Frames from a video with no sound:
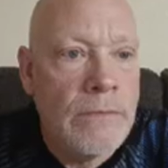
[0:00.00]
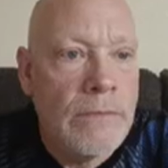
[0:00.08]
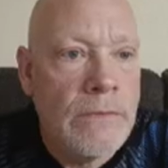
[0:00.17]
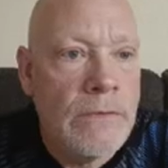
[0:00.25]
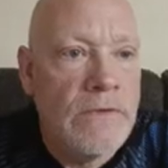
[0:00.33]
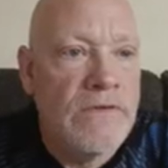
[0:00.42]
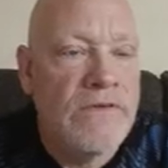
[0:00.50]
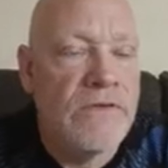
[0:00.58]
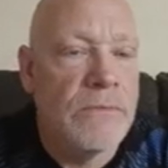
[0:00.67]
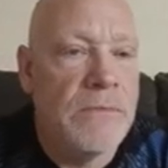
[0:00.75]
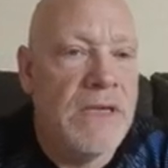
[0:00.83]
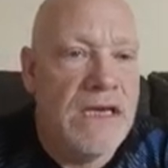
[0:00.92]

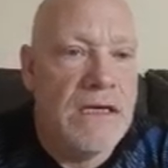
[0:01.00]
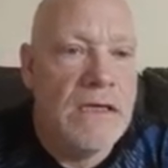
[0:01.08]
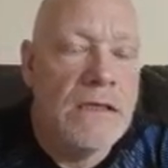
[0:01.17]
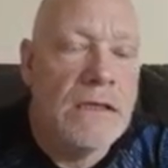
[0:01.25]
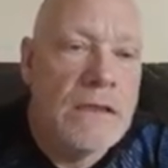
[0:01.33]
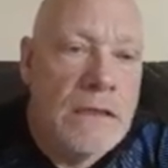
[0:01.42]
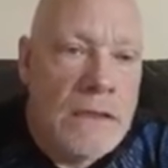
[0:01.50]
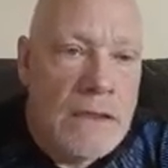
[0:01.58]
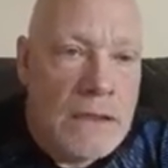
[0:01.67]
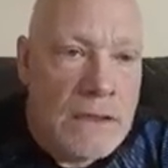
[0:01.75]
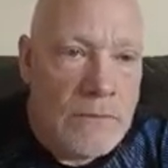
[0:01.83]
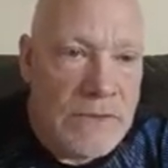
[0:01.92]
Spin.
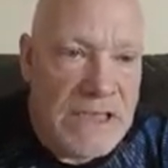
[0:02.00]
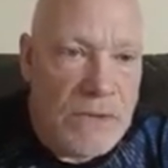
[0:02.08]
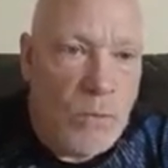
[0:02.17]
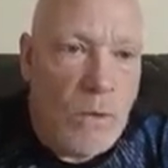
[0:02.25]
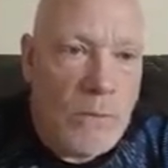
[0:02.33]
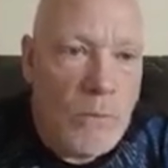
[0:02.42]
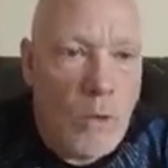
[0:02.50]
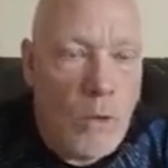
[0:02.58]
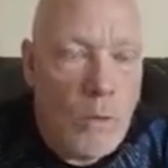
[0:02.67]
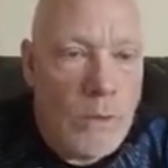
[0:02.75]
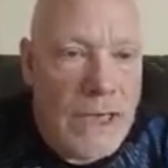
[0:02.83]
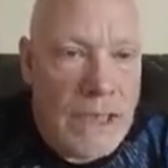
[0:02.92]
We need 1 more
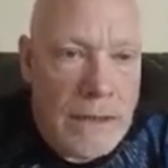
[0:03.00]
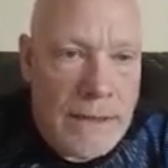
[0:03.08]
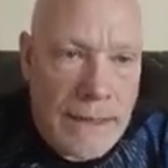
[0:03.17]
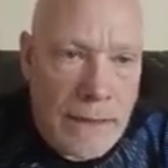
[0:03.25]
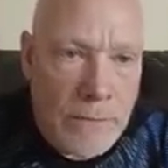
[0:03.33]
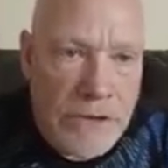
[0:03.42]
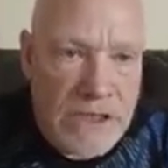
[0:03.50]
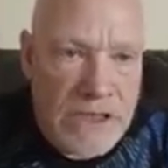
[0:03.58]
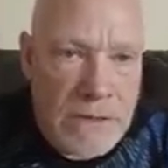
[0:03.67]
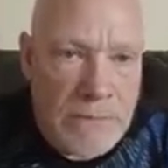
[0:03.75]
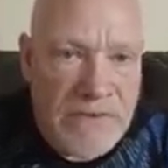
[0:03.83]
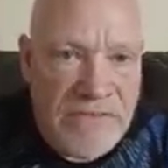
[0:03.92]
win. That'll bring us up to
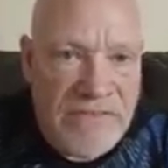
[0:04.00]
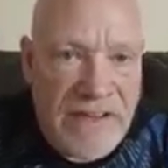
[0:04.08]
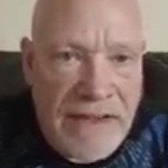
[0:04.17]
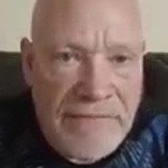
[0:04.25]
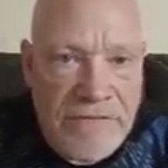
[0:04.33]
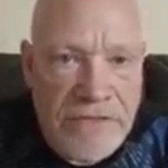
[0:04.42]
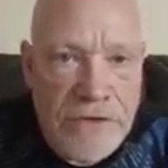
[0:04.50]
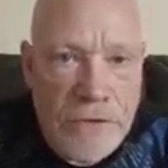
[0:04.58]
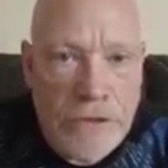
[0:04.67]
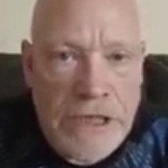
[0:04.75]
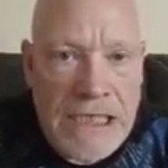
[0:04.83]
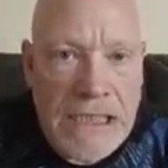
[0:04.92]

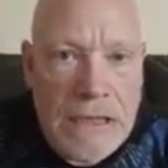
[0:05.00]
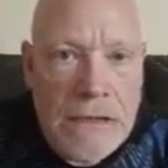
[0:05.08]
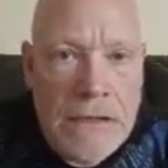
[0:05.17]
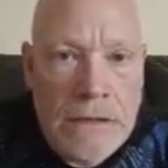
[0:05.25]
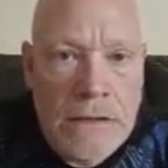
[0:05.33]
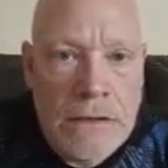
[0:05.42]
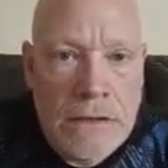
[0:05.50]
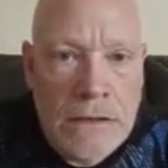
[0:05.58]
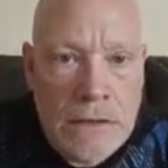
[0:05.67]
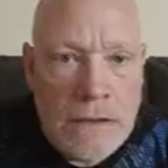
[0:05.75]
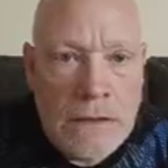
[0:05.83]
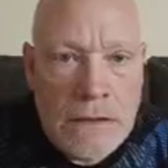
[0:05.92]
530.
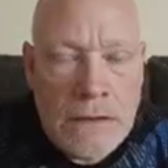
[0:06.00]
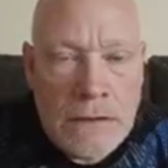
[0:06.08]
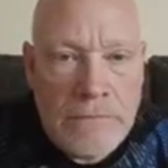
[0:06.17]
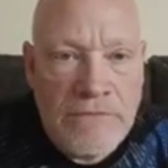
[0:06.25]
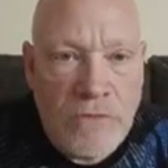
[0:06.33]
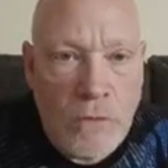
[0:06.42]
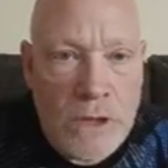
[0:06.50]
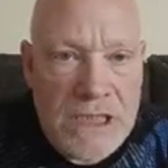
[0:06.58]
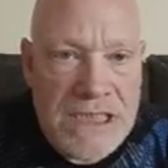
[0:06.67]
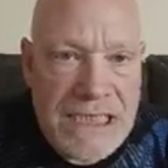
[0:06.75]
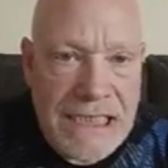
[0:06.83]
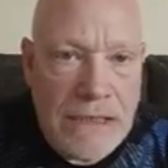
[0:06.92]

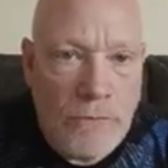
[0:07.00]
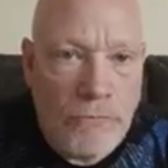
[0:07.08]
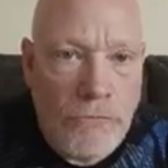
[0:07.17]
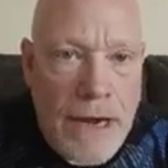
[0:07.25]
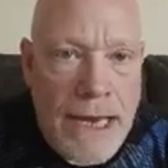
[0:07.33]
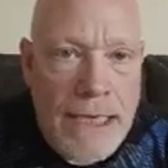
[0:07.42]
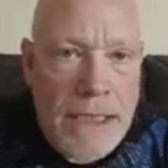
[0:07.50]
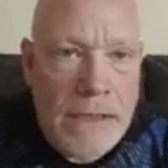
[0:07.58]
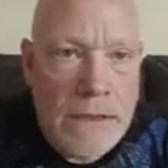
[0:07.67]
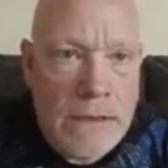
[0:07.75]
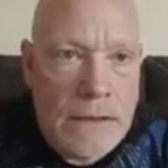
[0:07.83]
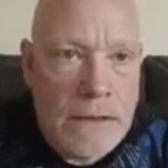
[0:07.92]
14 red.
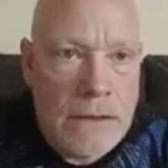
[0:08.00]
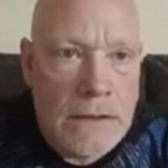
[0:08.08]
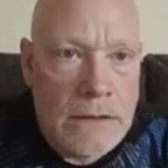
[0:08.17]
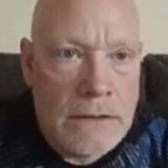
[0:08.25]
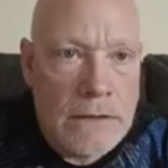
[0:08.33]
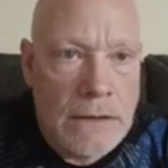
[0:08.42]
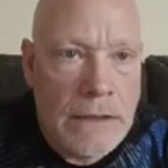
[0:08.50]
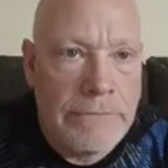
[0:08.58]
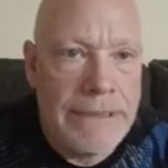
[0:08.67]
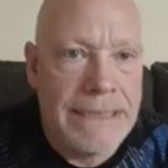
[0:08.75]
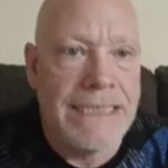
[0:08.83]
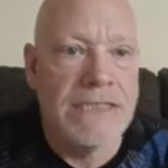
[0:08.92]
All right,
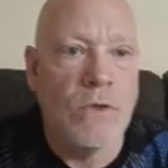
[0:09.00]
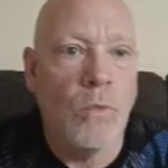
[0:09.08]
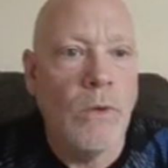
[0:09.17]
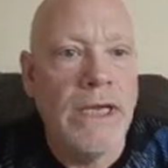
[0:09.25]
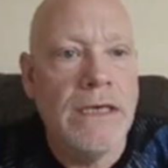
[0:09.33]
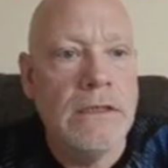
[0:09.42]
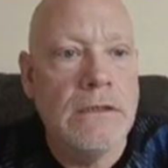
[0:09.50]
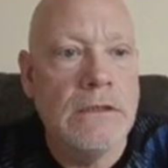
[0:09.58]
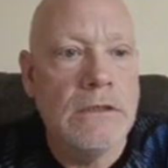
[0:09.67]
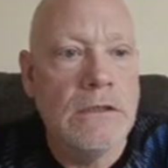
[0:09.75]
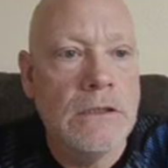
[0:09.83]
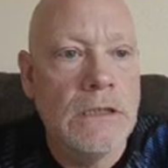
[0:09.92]
that's a win.
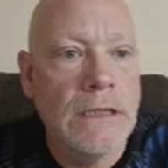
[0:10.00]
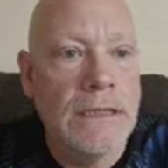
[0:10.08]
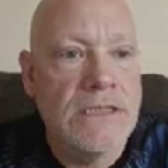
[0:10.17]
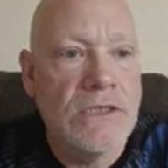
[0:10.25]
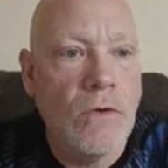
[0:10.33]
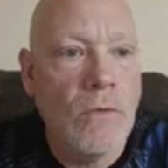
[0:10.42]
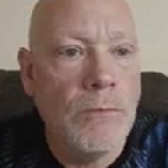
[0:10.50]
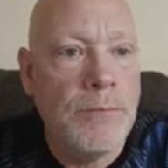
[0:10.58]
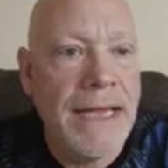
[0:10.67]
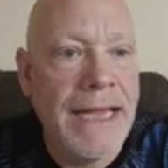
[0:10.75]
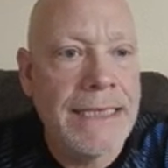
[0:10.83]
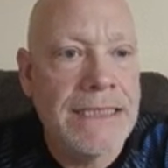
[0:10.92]
Good. Let's go
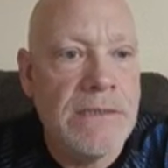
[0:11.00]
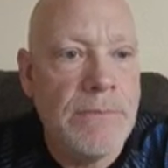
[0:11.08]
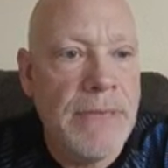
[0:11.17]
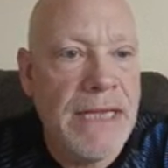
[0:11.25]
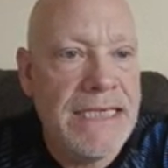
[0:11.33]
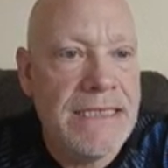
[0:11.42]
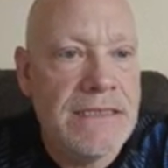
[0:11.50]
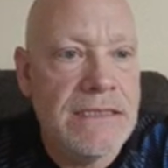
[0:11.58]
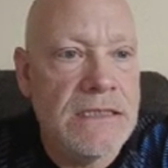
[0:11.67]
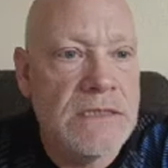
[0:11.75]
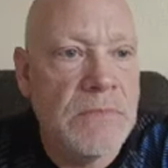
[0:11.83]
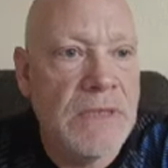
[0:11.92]
back to base. Let's
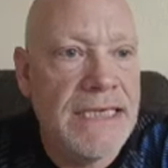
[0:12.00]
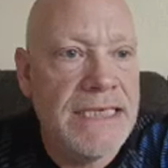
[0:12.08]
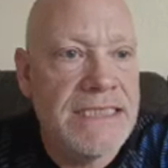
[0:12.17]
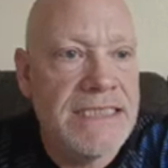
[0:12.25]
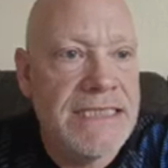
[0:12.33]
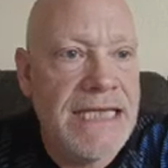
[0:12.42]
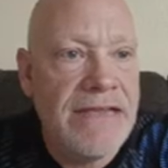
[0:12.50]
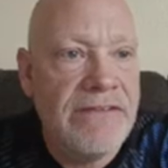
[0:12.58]
play it safe.